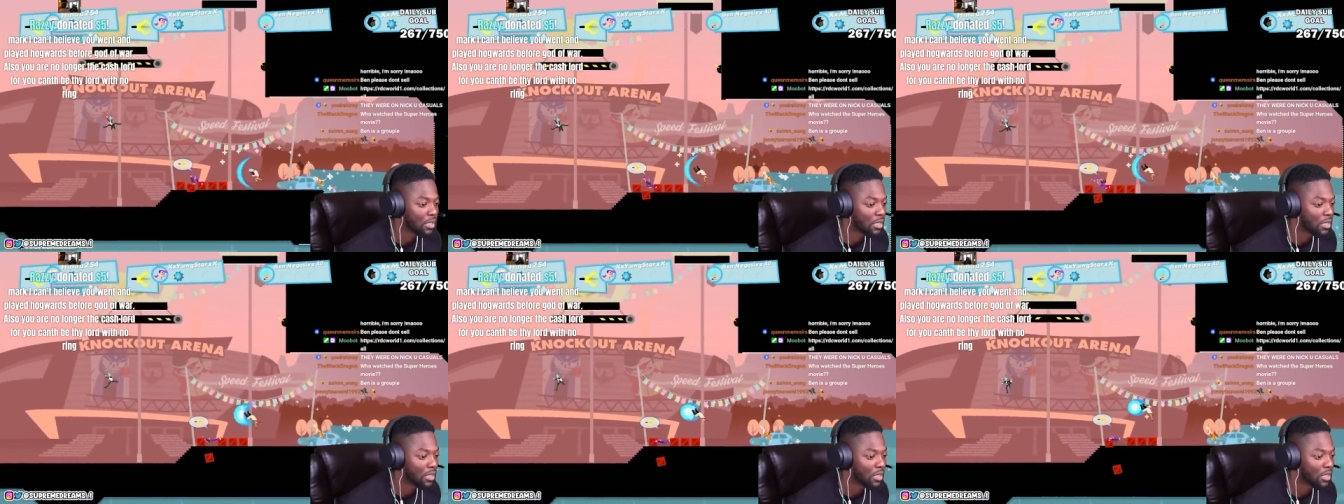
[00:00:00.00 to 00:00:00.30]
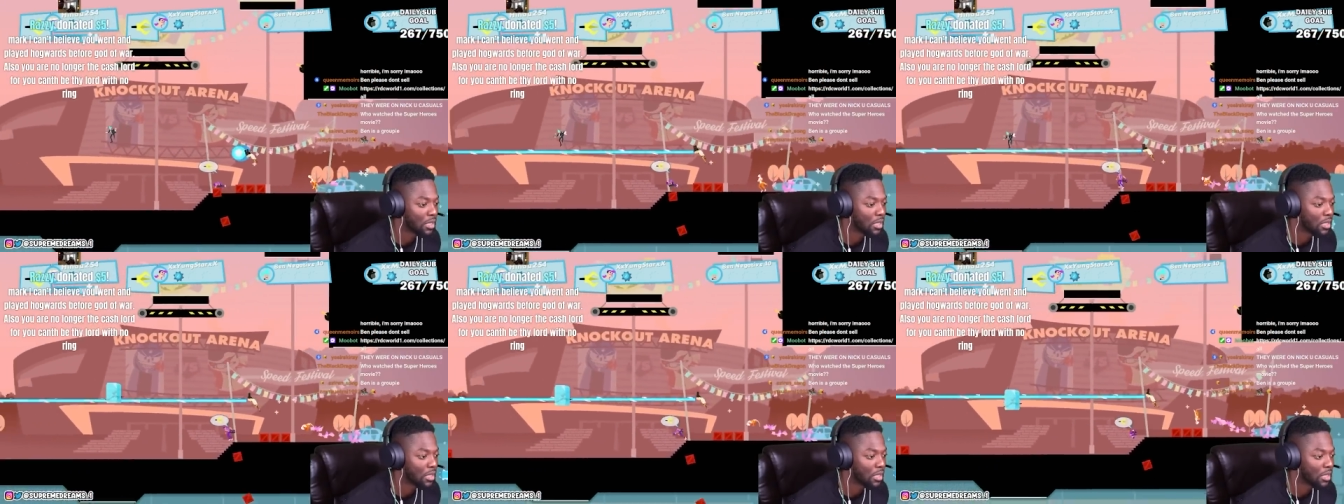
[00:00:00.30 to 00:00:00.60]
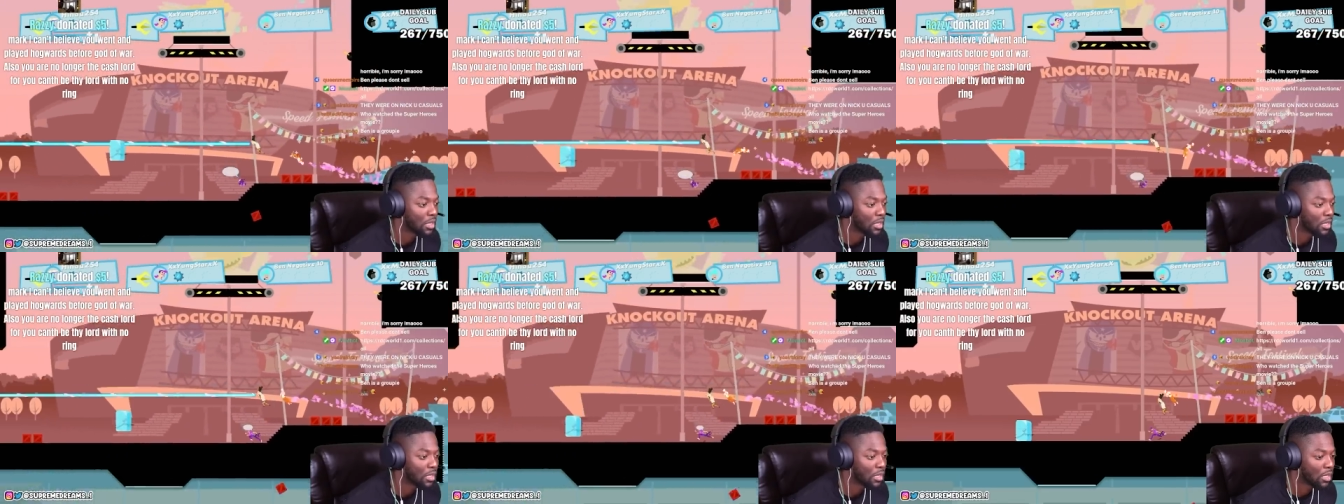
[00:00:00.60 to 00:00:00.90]
Yeah, the,
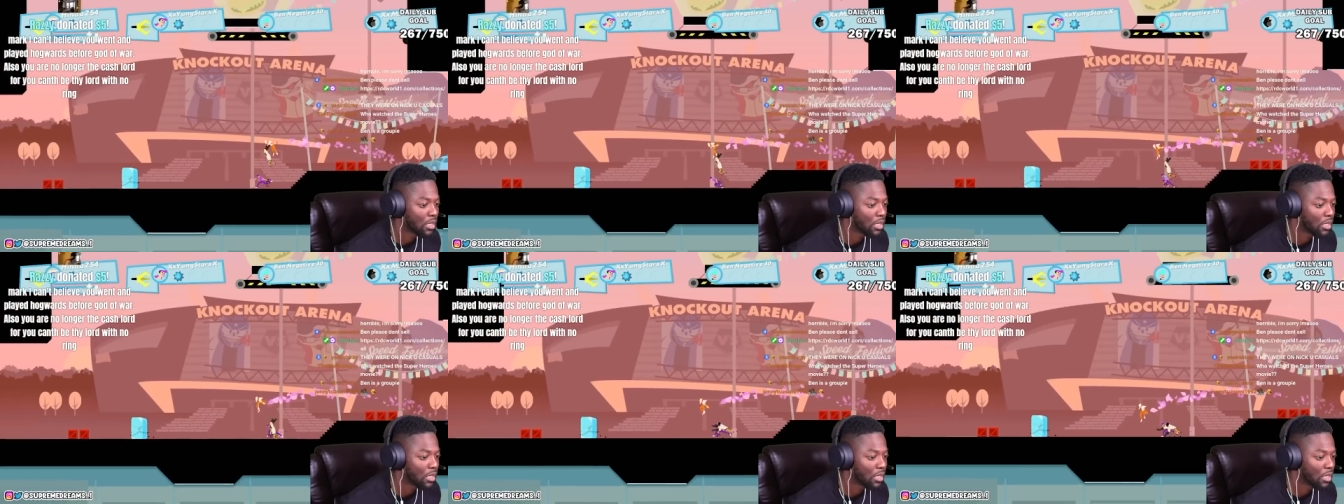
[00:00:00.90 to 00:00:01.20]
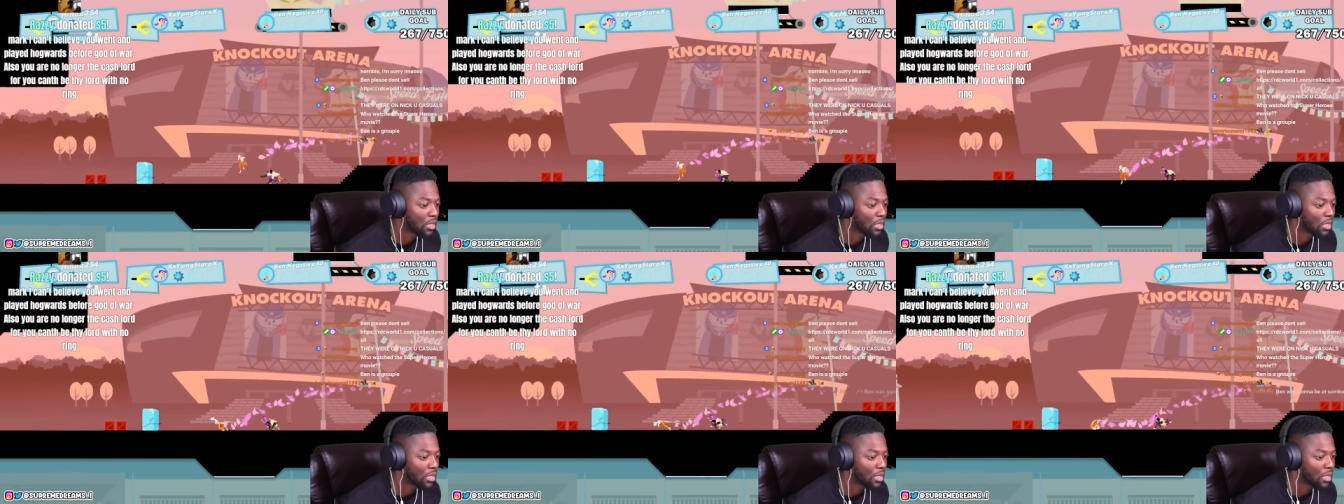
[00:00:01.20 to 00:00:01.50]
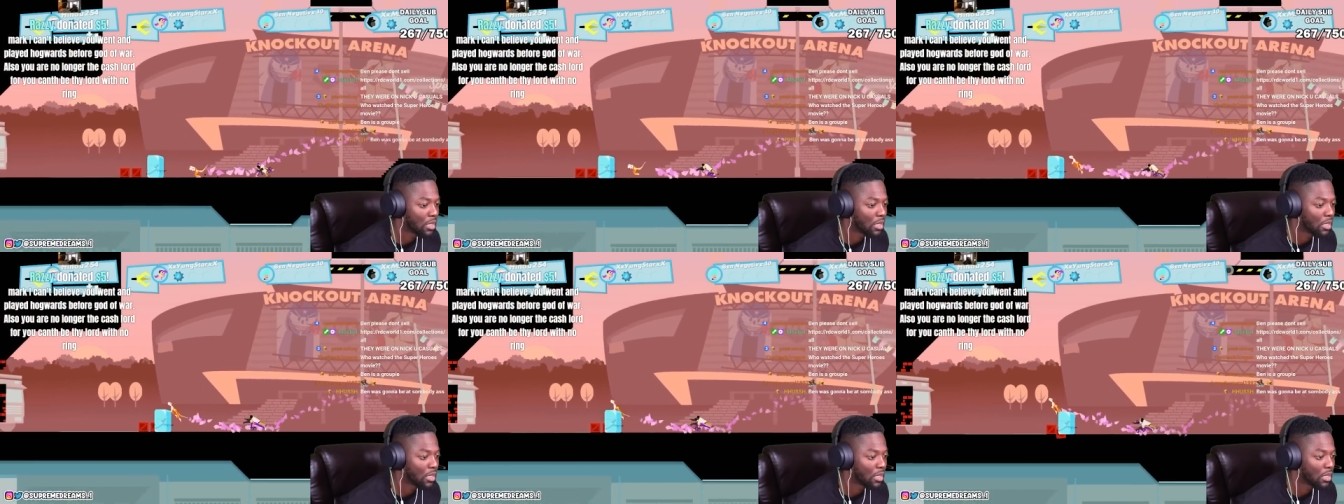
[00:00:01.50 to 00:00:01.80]
the, the actor for the
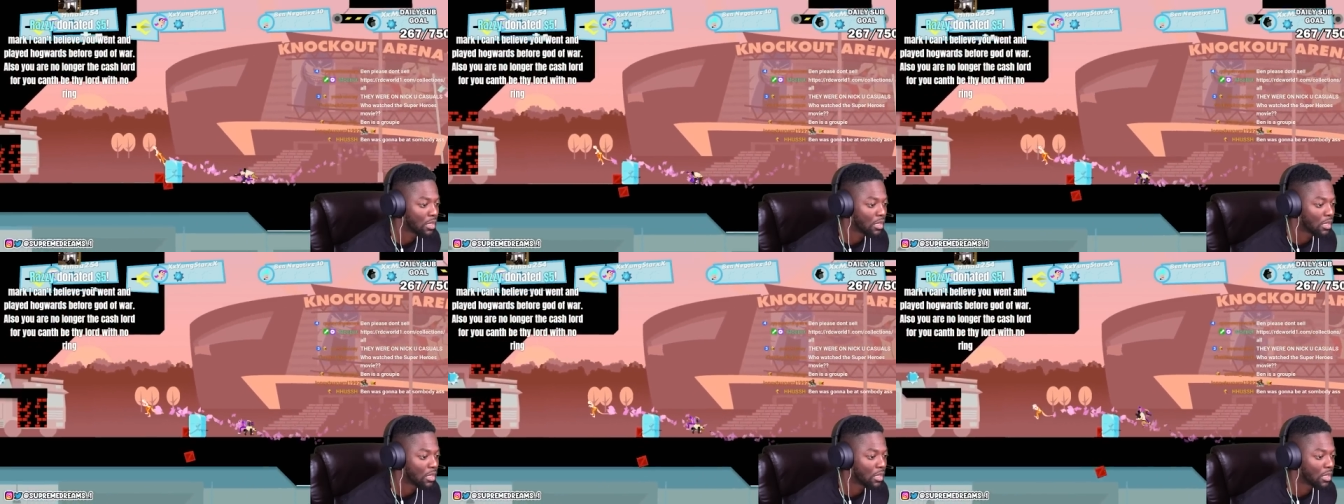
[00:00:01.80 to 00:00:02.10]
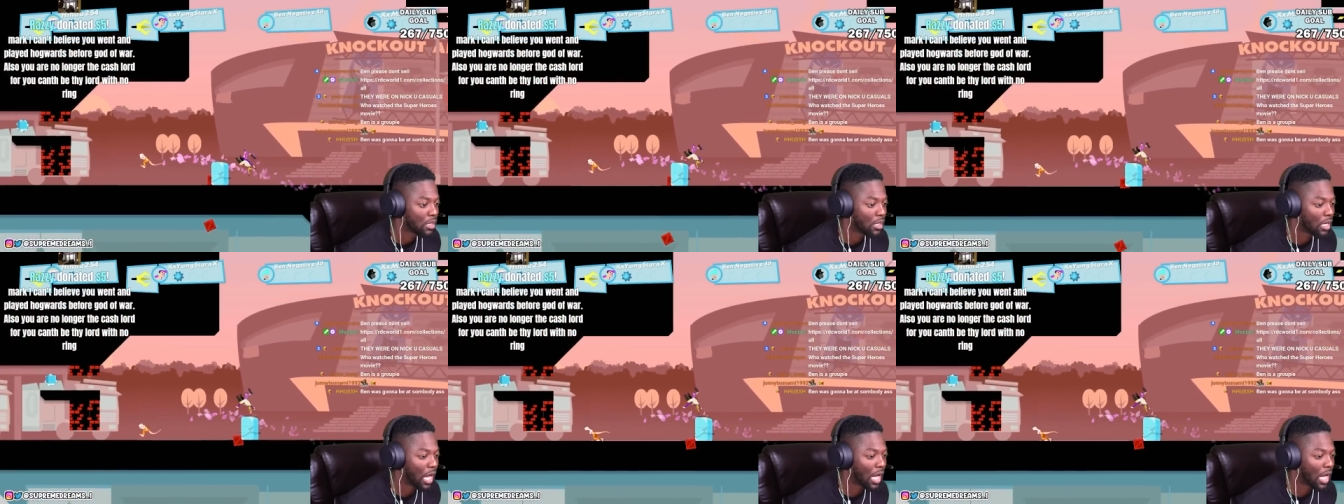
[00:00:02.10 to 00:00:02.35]
the, the, the Naked.